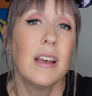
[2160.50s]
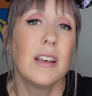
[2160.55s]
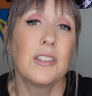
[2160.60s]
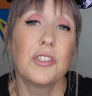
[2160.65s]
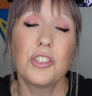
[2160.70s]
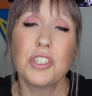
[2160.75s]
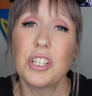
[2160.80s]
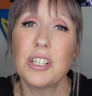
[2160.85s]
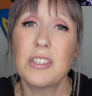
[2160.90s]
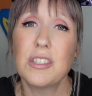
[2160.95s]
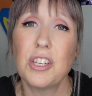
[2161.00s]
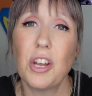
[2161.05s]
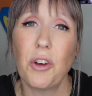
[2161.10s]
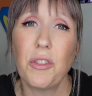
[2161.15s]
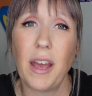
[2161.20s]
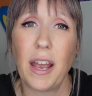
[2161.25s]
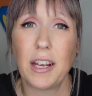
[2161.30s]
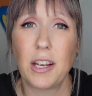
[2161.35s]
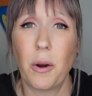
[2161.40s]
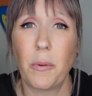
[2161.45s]
So just know
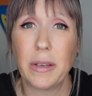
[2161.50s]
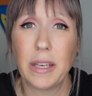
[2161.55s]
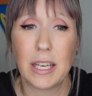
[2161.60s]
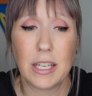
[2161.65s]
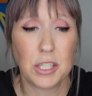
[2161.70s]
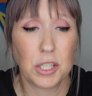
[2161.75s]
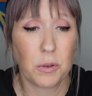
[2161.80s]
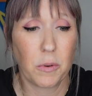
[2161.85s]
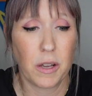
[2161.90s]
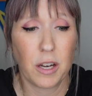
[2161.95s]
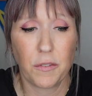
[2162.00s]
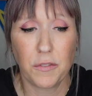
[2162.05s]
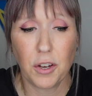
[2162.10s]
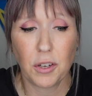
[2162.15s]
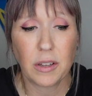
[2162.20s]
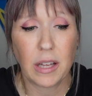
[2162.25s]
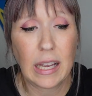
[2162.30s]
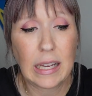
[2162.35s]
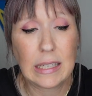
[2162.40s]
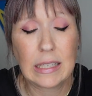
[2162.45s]
that going into it. If
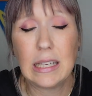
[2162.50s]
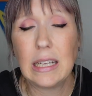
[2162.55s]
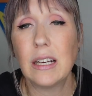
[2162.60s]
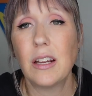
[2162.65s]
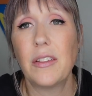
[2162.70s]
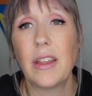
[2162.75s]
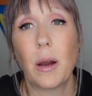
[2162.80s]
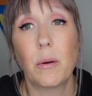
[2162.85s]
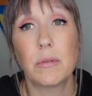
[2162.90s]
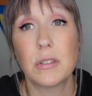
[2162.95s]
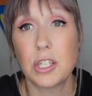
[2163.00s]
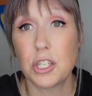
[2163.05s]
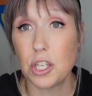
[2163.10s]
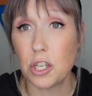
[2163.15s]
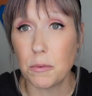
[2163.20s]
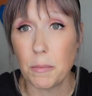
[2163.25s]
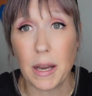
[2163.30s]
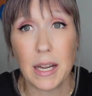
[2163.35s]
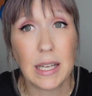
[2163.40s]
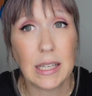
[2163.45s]
you're like, Nina, that was
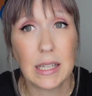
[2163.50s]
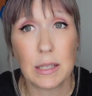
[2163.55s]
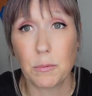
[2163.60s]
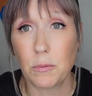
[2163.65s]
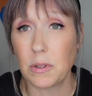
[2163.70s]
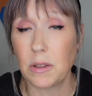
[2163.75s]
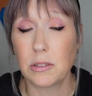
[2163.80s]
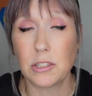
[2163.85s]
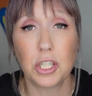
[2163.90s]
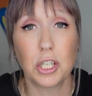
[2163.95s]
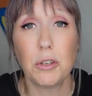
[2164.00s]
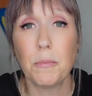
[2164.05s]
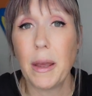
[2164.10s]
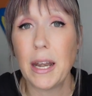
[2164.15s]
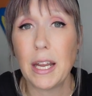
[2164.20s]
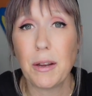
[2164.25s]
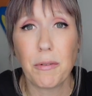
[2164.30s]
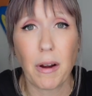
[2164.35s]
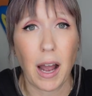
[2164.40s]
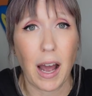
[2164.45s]
too many, too
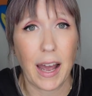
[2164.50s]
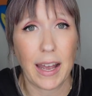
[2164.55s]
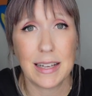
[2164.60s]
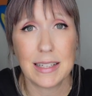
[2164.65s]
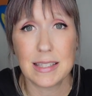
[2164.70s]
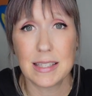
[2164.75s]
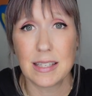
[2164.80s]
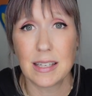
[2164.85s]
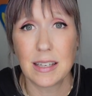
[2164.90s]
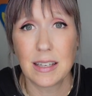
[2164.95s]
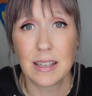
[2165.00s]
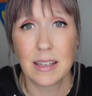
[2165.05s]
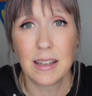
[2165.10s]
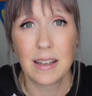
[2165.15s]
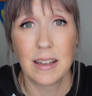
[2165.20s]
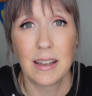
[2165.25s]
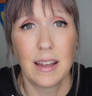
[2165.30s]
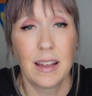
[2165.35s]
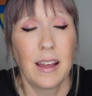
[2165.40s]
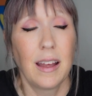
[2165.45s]
many rides,
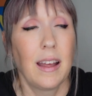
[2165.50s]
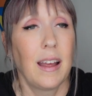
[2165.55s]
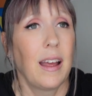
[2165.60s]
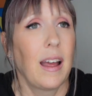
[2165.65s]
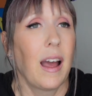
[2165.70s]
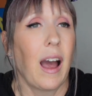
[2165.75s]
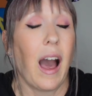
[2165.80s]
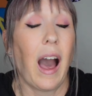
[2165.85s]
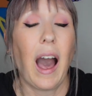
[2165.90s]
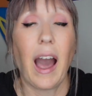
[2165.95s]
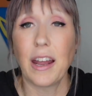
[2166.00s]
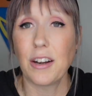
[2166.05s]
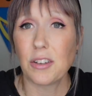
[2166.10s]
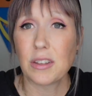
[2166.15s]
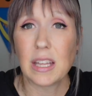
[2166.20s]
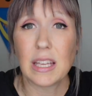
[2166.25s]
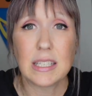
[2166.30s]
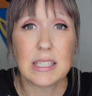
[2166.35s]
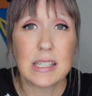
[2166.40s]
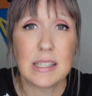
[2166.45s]
I don't
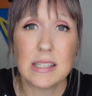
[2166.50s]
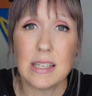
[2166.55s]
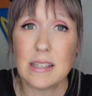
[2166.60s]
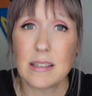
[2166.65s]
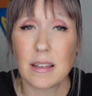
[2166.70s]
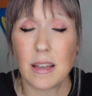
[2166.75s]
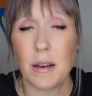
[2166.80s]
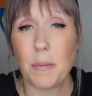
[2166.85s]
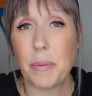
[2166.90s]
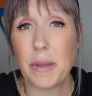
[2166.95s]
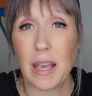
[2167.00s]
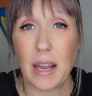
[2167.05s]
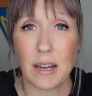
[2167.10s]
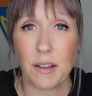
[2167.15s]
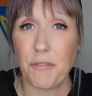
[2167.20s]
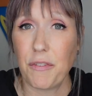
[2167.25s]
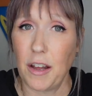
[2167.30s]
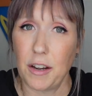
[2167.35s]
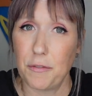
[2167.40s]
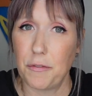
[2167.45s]
think Disney's gonna be any
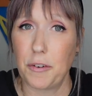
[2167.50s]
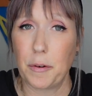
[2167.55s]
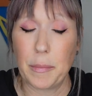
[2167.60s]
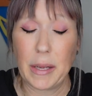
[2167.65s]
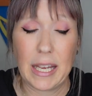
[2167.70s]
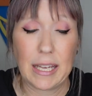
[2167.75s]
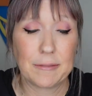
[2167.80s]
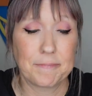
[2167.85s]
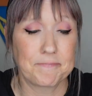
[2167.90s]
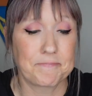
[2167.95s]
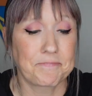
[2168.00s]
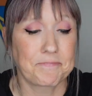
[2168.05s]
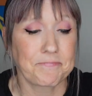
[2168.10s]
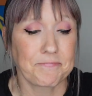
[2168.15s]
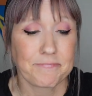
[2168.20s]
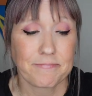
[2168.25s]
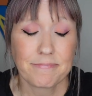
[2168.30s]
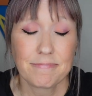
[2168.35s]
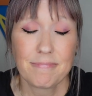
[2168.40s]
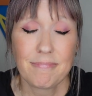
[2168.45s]
fun for me.
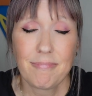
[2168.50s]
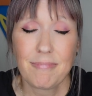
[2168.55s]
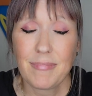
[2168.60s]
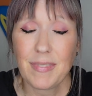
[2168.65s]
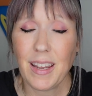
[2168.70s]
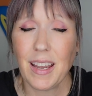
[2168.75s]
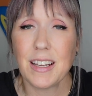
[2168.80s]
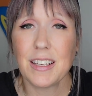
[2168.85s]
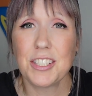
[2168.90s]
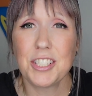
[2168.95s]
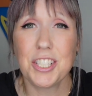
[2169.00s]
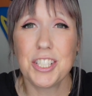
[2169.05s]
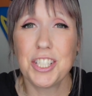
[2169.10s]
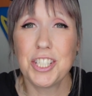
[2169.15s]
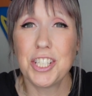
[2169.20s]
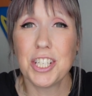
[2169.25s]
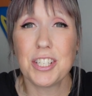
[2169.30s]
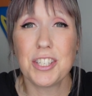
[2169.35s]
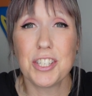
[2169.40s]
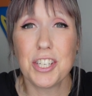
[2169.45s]

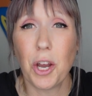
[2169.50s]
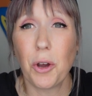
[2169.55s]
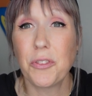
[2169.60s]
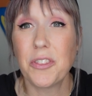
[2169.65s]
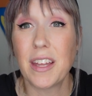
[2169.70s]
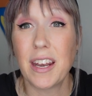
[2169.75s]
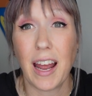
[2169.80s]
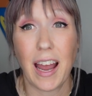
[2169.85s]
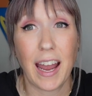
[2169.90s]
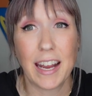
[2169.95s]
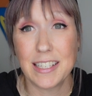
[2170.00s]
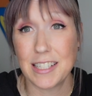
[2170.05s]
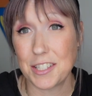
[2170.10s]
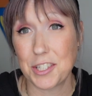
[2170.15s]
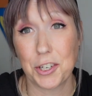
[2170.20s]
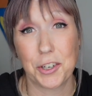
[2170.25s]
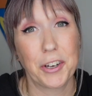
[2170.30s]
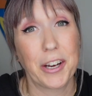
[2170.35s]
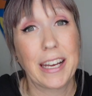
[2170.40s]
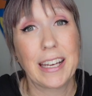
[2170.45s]
Just note that I
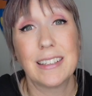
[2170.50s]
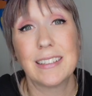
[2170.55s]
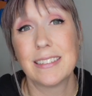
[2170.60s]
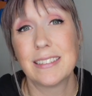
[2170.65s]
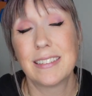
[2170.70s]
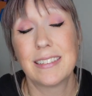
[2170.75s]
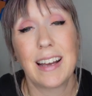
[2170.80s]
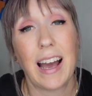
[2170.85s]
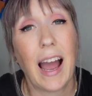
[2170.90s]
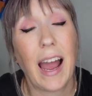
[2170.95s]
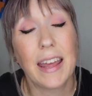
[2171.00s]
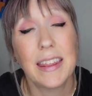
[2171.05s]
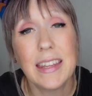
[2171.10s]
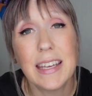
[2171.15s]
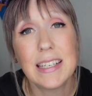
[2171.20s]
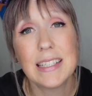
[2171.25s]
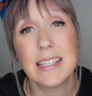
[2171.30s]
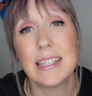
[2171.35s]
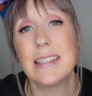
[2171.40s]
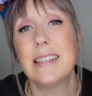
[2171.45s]
disagree. I
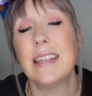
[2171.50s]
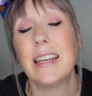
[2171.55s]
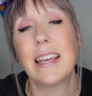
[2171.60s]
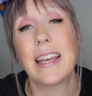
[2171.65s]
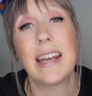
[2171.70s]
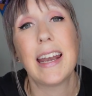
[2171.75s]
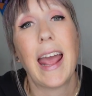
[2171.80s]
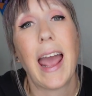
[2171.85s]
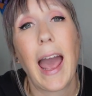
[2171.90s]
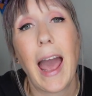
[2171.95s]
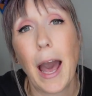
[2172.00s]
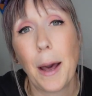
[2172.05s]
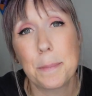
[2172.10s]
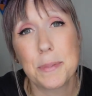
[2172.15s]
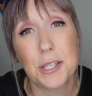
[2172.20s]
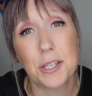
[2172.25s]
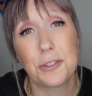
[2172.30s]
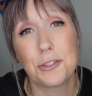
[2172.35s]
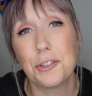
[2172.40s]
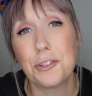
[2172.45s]
think Disney can
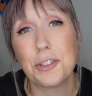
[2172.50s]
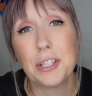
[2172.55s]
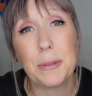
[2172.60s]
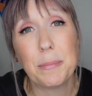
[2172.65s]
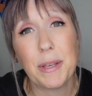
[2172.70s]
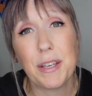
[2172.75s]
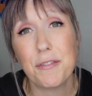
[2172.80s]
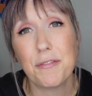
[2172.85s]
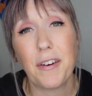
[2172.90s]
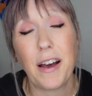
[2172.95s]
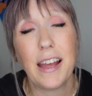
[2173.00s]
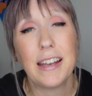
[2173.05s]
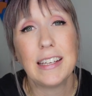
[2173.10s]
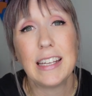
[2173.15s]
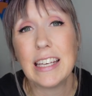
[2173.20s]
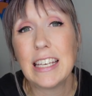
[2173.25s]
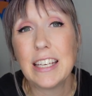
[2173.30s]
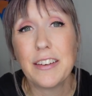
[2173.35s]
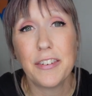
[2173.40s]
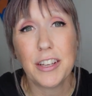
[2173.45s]
absolutely be fun,
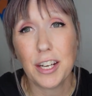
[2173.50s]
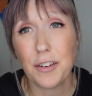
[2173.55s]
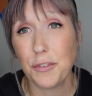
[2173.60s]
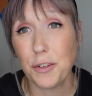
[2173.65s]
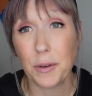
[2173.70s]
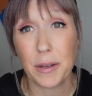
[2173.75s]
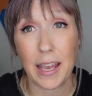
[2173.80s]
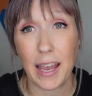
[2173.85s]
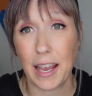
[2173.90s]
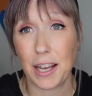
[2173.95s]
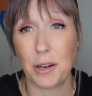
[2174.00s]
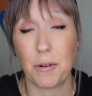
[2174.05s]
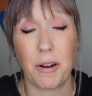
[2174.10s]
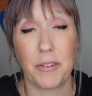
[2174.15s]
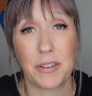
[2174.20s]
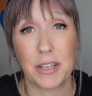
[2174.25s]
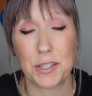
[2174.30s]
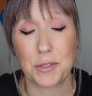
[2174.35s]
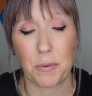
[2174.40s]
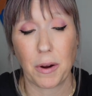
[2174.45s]
even if you can't go
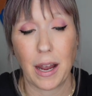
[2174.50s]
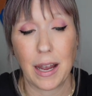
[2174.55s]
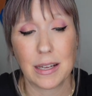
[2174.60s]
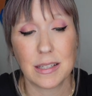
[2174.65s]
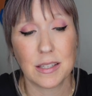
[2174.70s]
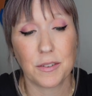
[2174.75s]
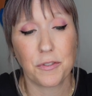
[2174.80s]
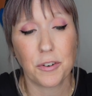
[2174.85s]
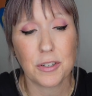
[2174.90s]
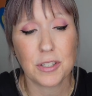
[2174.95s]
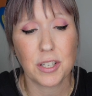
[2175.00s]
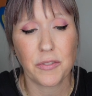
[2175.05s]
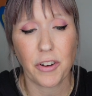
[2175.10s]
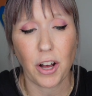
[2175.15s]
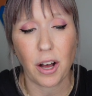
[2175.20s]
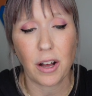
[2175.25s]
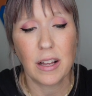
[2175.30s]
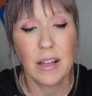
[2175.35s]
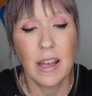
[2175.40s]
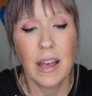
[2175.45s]
on these rides. First of
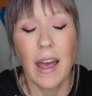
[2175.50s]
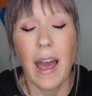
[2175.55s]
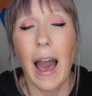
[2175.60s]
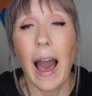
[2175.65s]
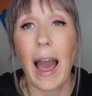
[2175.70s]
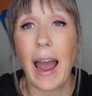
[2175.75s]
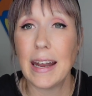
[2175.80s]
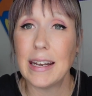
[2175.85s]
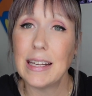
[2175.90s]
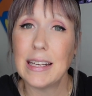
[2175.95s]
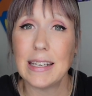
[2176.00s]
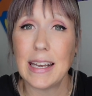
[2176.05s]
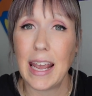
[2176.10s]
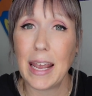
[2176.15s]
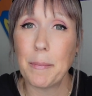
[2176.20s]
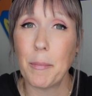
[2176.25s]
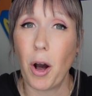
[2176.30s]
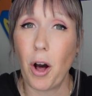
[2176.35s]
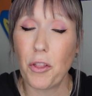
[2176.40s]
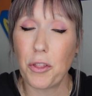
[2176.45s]
all, I didn't
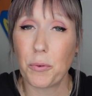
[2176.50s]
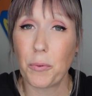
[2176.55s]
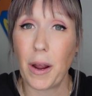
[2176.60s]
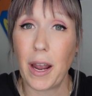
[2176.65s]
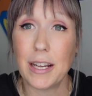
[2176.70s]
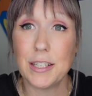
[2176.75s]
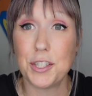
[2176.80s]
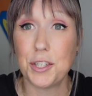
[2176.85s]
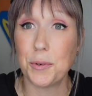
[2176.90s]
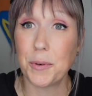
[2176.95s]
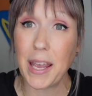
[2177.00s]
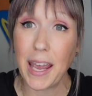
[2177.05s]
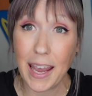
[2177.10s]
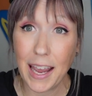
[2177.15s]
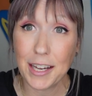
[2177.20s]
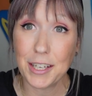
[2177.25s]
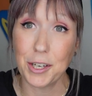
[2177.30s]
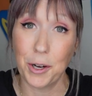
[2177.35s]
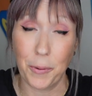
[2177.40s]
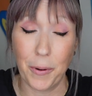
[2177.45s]
name all the rides you
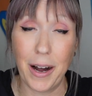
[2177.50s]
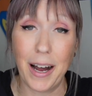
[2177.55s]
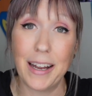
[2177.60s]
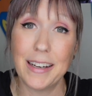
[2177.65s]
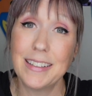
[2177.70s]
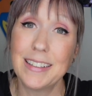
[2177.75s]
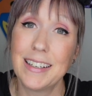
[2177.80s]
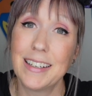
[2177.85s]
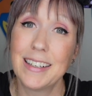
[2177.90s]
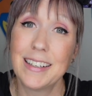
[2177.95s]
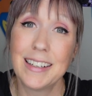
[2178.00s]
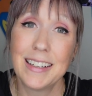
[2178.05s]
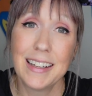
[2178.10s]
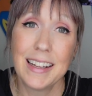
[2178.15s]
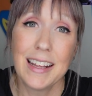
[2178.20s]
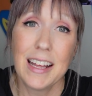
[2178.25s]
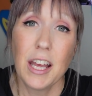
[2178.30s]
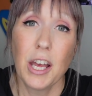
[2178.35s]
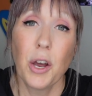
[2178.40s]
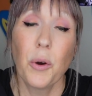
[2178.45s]
can go on,
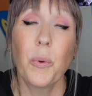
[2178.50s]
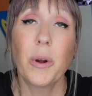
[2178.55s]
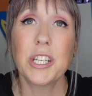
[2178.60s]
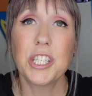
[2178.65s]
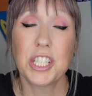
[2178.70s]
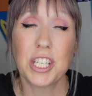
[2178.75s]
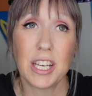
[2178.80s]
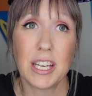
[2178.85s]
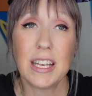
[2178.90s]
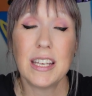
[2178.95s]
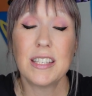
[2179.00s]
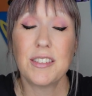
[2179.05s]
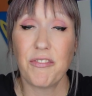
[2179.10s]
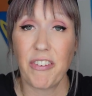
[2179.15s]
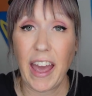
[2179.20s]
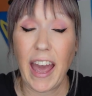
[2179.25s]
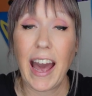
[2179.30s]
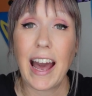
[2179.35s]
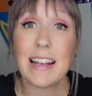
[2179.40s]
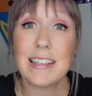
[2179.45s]
which is
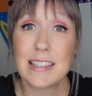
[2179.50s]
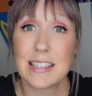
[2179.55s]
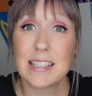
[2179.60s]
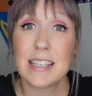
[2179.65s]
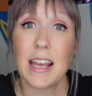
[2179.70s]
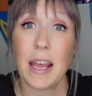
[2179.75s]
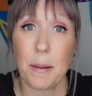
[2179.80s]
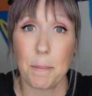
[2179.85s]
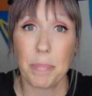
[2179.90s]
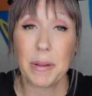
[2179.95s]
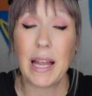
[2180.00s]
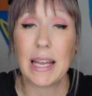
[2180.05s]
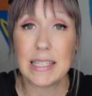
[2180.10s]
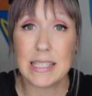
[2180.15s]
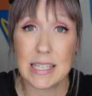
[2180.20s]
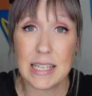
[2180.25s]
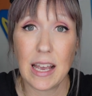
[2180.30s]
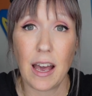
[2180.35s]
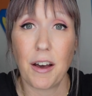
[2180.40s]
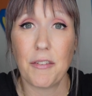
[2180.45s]
vast and
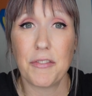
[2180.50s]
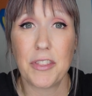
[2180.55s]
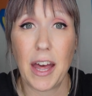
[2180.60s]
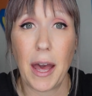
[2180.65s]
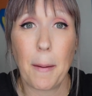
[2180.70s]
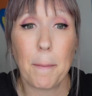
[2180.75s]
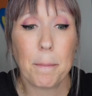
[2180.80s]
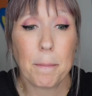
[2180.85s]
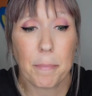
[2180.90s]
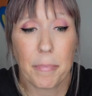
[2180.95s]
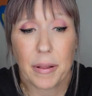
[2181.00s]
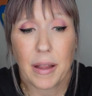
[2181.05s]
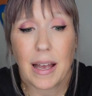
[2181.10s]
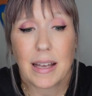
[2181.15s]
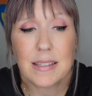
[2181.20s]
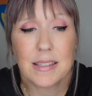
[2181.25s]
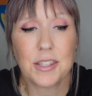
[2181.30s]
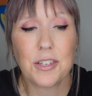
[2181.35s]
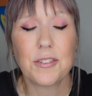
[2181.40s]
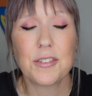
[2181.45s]
plenty of them.
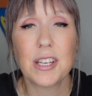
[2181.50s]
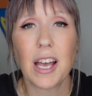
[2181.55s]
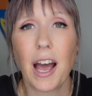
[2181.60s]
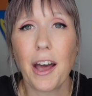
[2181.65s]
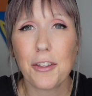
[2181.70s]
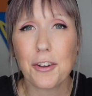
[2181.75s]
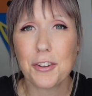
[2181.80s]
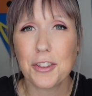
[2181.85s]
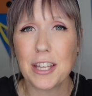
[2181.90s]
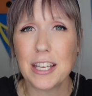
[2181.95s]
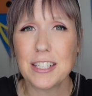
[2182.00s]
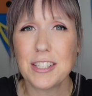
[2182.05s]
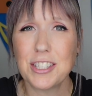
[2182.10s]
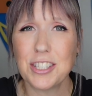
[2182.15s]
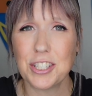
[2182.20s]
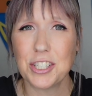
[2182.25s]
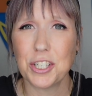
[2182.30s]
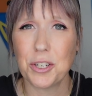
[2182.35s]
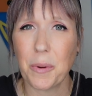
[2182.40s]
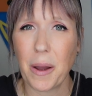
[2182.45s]
Plus there's other things
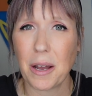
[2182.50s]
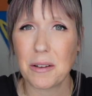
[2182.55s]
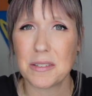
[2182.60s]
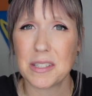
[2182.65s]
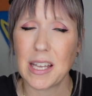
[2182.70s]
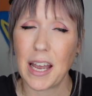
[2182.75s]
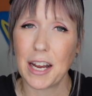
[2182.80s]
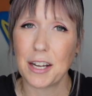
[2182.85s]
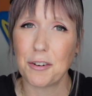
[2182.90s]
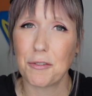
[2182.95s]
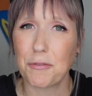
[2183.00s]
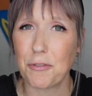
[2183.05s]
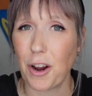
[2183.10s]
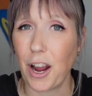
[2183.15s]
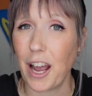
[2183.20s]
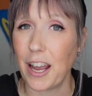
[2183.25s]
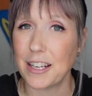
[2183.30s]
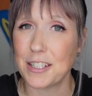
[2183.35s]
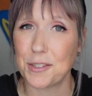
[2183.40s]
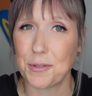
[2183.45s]
to do outside of
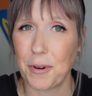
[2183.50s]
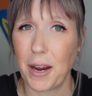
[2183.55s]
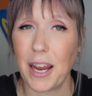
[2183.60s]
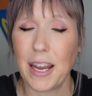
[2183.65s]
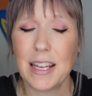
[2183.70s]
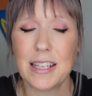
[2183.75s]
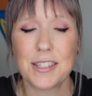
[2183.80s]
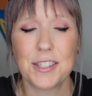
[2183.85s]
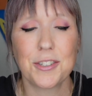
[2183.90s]
rides, right?